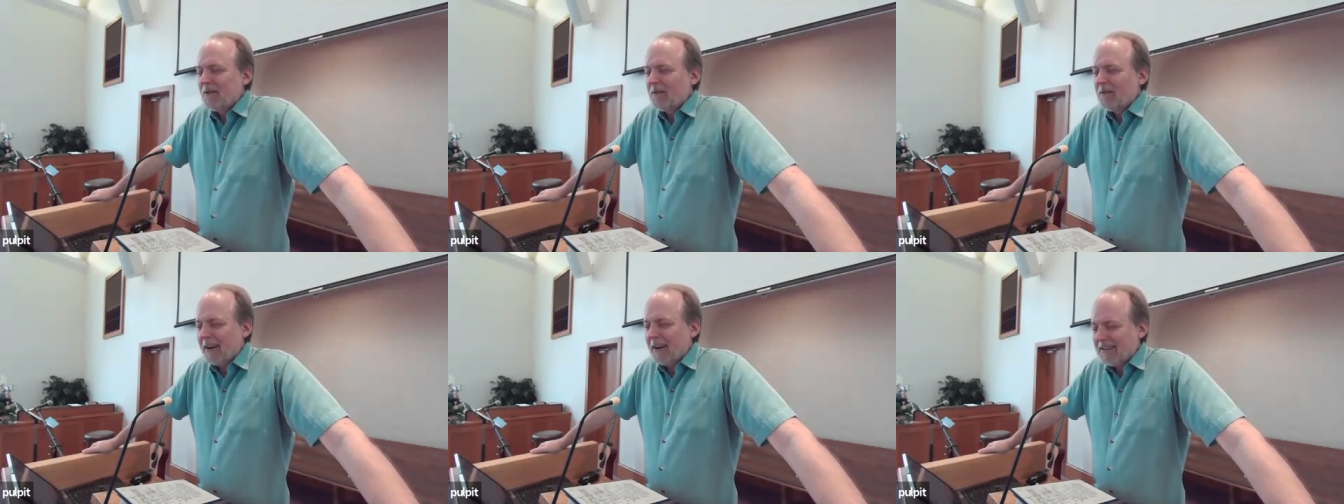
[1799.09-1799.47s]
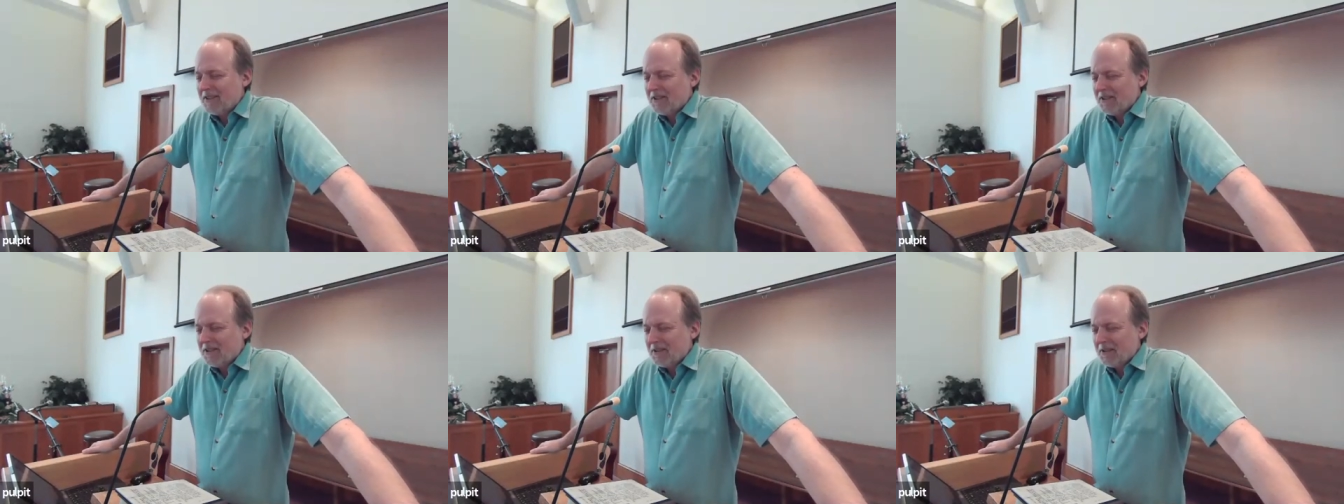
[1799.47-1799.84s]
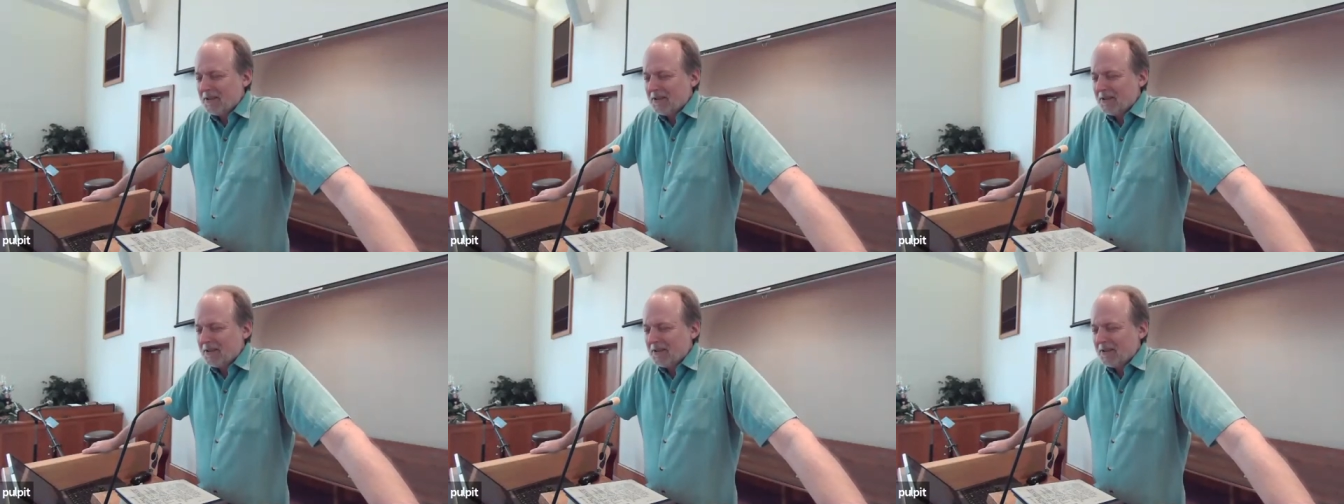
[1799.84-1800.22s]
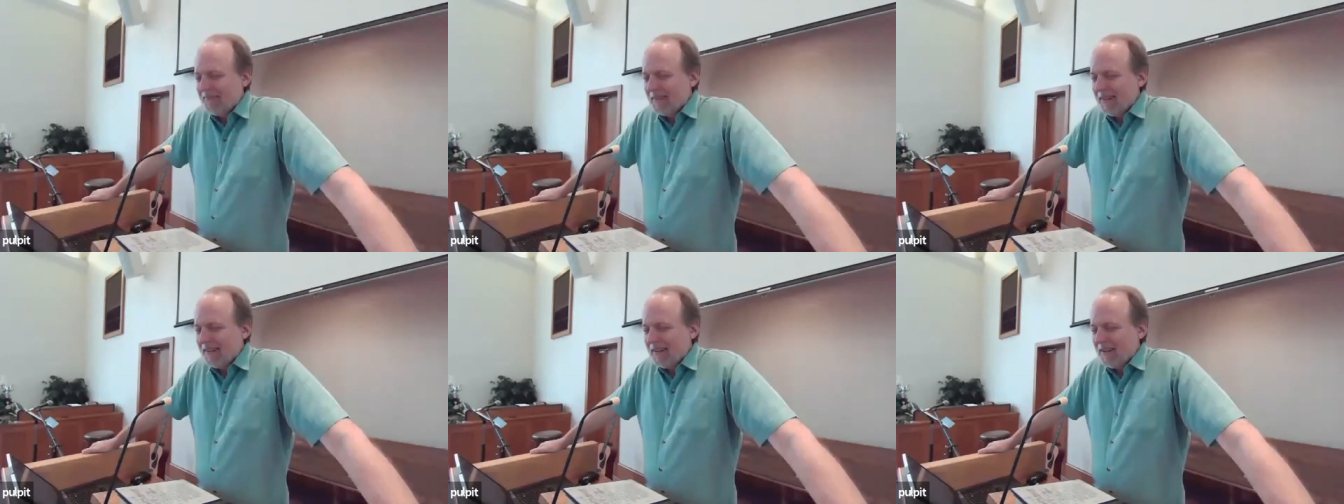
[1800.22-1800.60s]
grace,
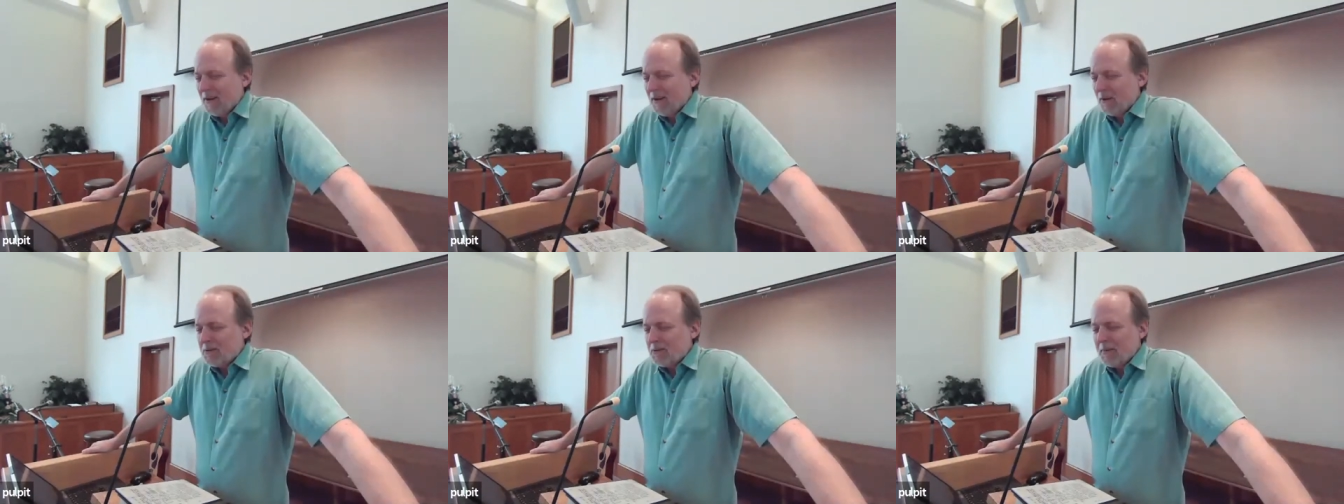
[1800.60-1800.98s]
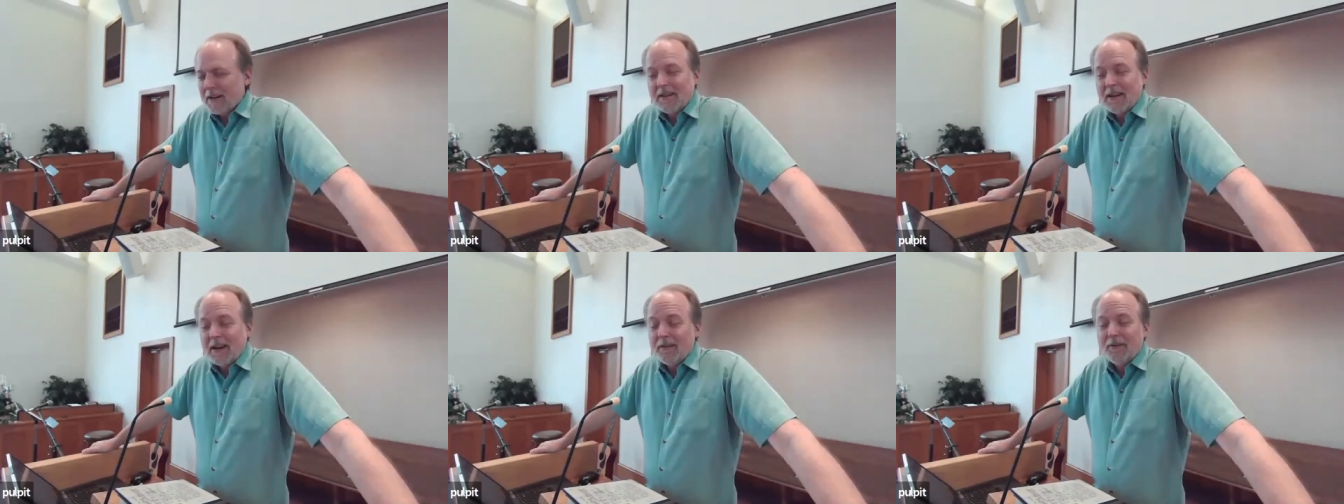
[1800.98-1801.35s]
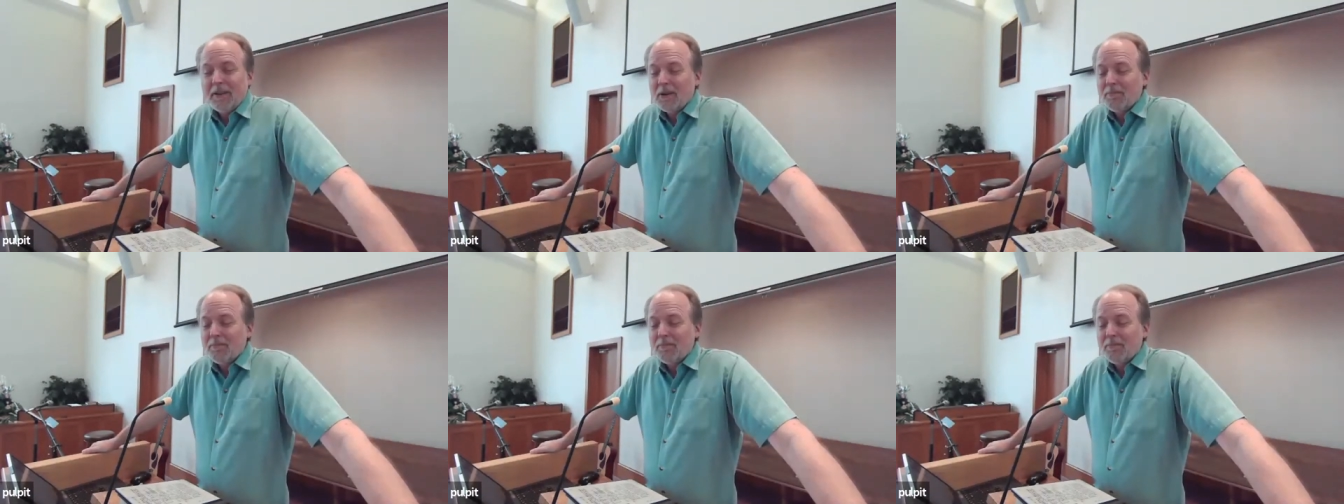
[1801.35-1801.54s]
which makes everything